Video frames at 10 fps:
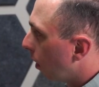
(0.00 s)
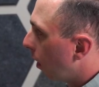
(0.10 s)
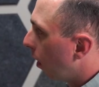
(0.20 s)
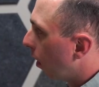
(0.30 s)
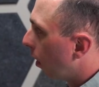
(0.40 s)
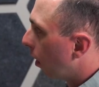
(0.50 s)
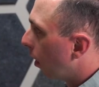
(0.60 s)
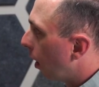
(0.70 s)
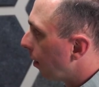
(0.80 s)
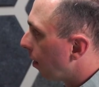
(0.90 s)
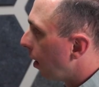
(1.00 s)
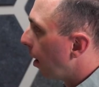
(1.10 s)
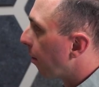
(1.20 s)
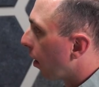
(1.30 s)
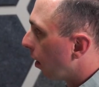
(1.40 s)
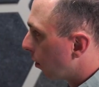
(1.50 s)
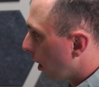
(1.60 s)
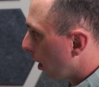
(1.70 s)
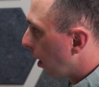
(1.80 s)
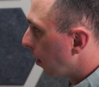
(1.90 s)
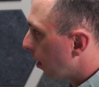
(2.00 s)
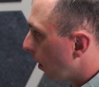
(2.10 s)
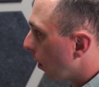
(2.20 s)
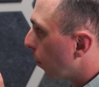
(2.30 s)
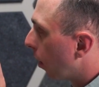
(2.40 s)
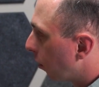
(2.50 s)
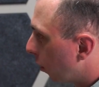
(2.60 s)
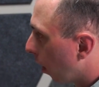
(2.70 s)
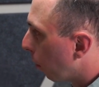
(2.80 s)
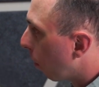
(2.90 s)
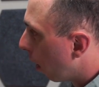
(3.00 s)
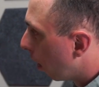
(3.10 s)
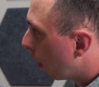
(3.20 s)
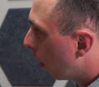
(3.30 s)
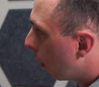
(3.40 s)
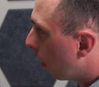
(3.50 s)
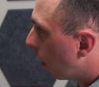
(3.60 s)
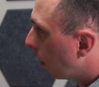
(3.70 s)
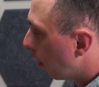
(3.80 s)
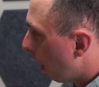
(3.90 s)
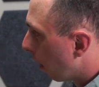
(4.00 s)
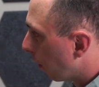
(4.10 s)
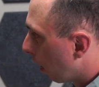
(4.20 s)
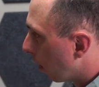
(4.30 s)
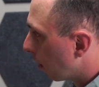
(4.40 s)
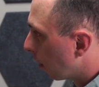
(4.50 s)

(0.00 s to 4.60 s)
Law as the name for SJR 87 when SJR 1 did not advance.